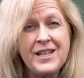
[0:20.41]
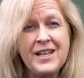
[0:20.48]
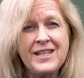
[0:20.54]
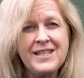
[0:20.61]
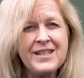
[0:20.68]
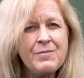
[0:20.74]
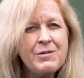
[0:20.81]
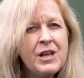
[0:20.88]
and
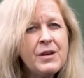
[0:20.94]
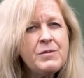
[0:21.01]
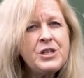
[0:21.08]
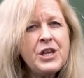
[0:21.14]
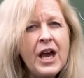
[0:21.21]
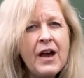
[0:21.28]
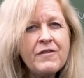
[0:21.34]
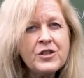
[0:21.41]
sometimes
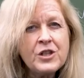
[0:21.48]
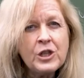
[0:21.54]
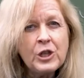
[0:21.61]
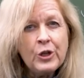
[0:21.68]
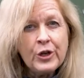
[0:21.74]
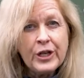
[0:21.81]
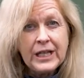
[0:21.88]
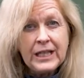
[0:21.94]
you have to
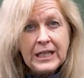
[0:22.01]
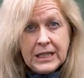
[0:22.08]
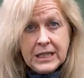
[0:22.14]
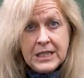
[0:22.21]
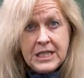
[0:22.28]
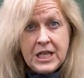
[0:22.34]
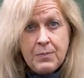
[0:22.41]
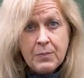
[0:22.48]
look a little
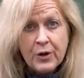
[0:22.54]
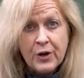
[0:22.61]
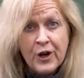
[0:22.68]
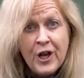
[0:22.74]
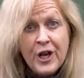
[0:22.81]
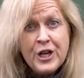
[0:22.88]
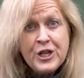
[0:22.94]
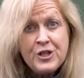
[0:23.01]
deeper
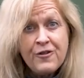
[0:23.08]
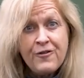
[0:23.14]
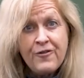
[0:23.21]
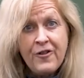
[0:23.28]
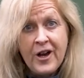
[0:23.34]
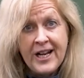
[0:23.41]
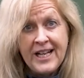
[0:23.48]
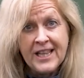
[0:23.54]
to
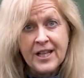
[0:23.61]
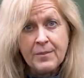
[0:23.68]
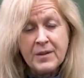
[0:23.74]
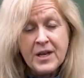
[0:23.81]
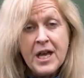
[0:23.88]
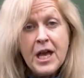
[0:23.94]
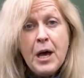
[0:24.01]
find them.